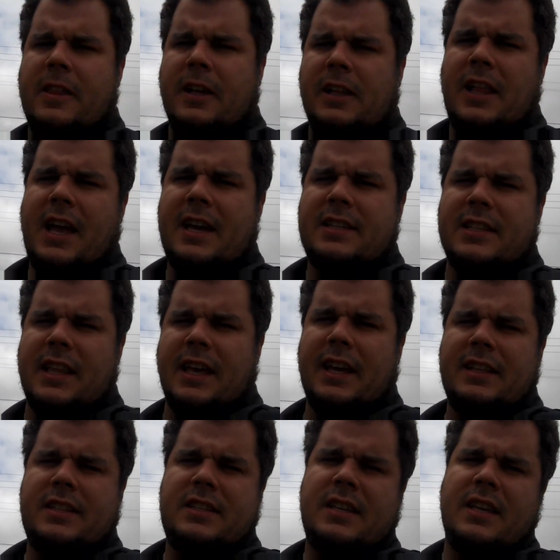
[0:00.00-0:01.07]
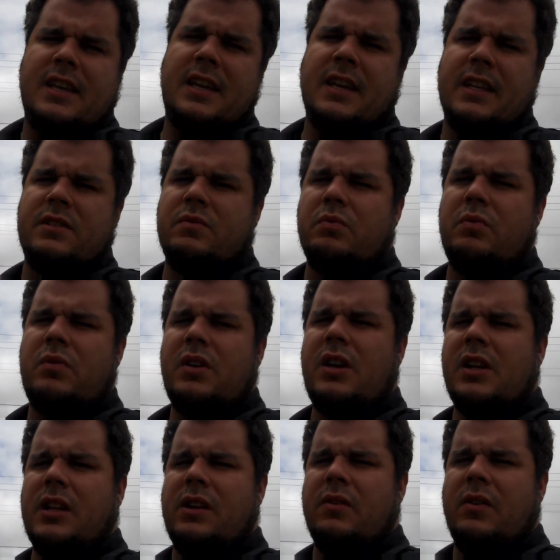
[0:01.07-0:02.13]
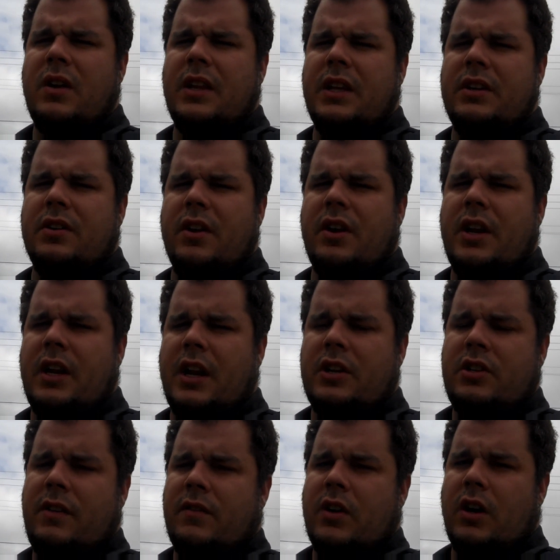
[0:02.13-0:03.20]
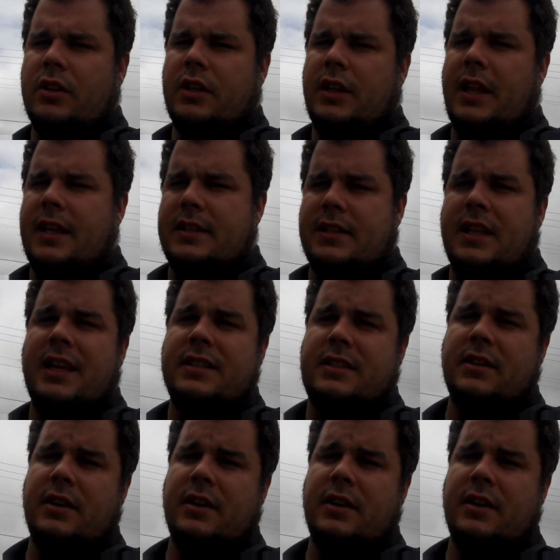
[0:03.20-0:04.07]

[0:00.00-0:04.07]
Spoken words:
The glass lens gets really, really dirty. I shouldn't even call it the lens